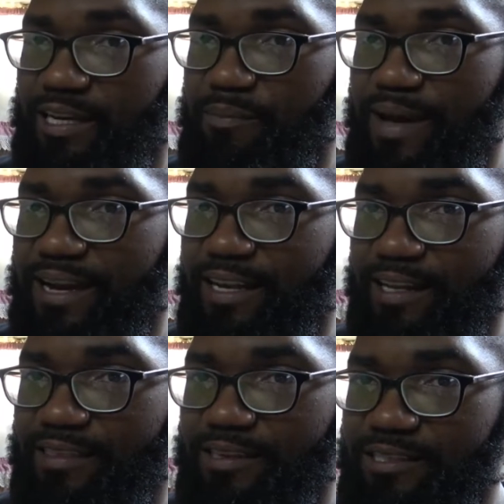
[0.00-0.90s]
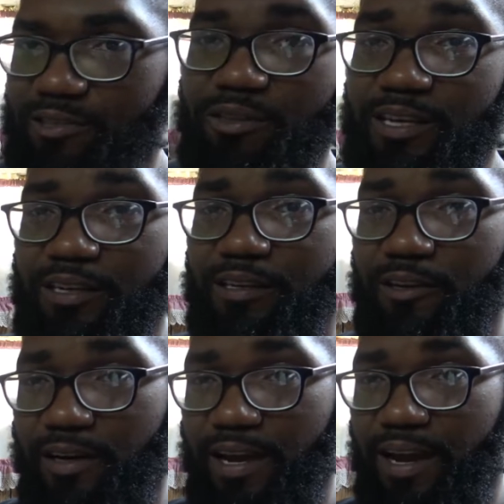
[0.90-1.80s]
it back like this, so then
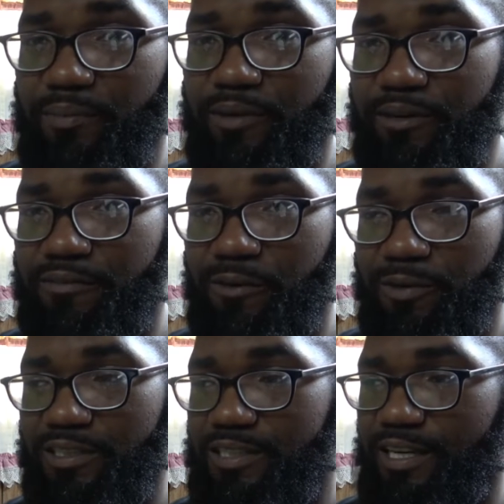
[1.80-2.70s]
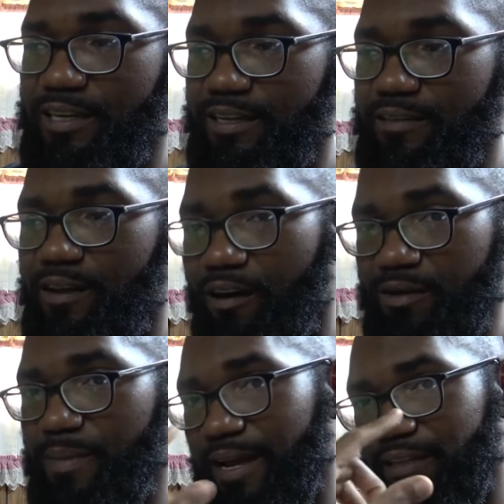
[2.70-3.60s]
your camera focus can
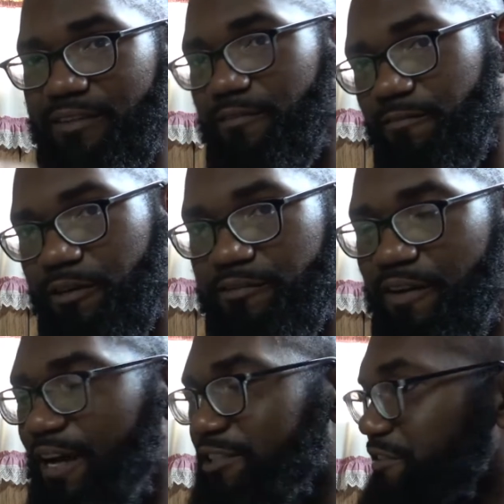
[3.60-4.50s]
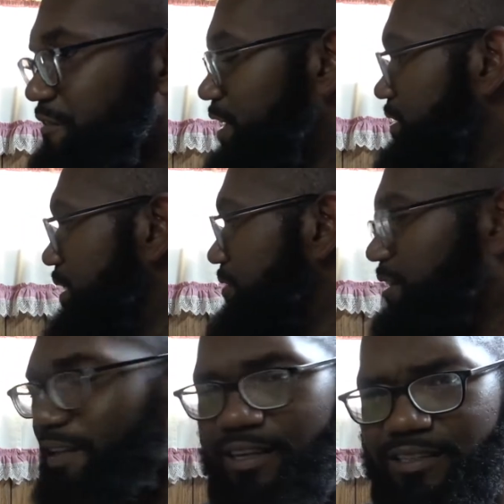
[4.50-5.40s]
automatically re-find your face and
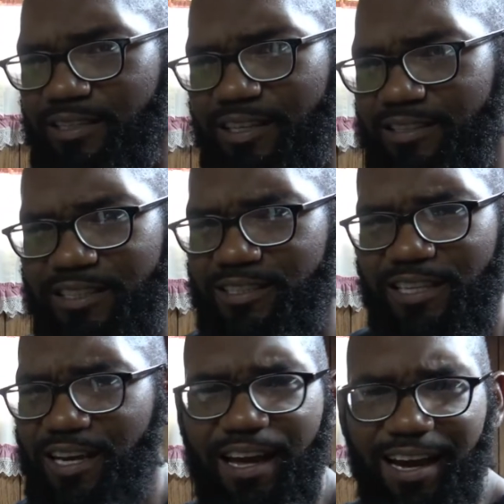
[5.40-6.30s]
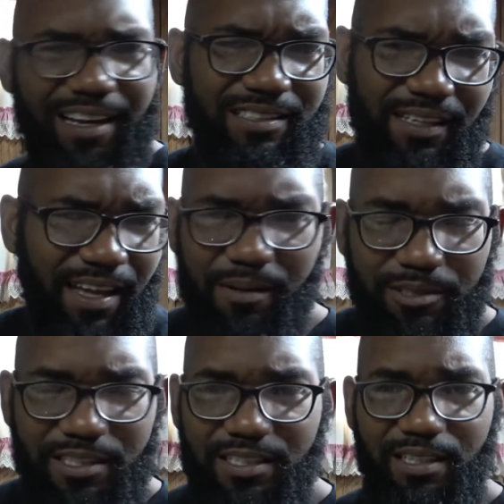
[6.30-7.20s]
everything. It just, I guess the
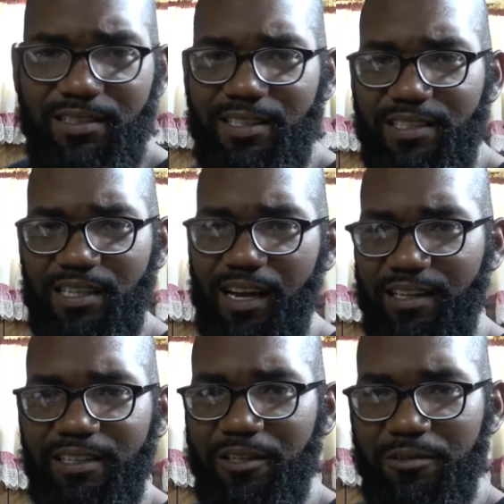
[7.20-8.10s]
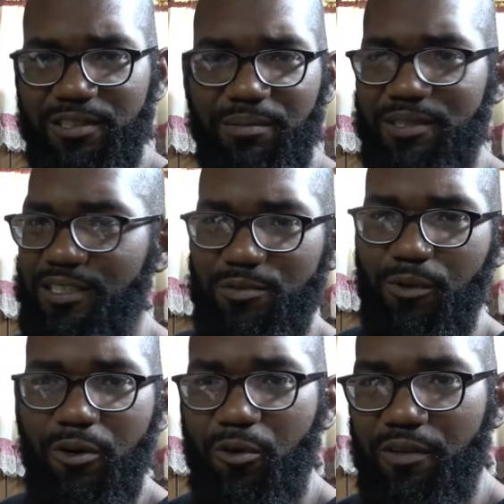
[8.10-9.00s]
camera just sees it as like, you know, something just
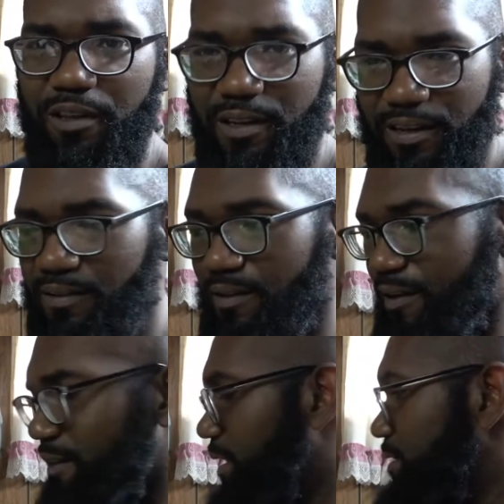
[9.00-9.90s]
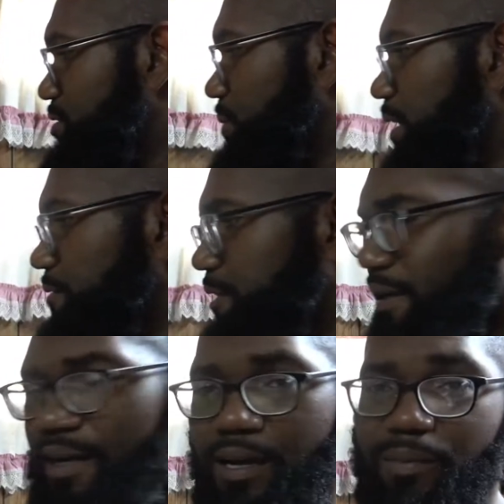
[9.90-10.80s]
went over the lens or whatever,
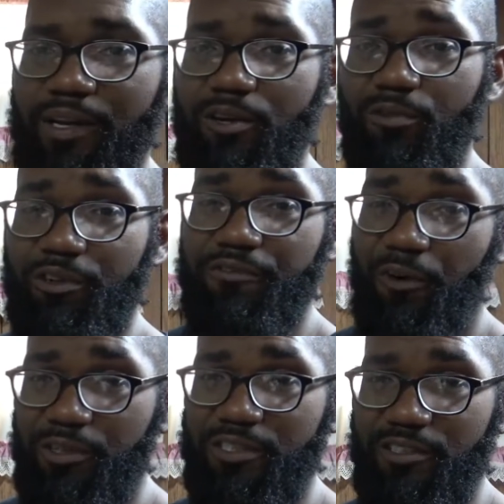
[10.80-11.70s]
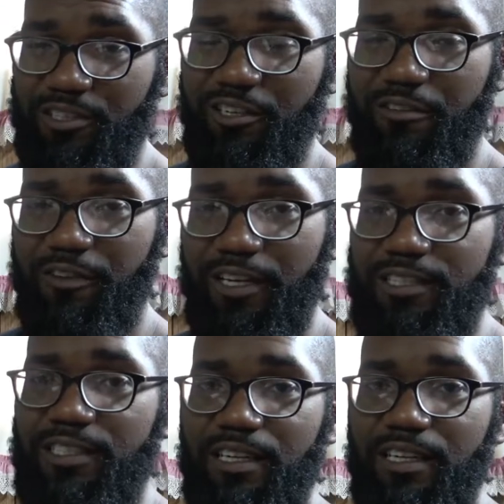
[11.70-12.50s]
but it'll refocus onto your face.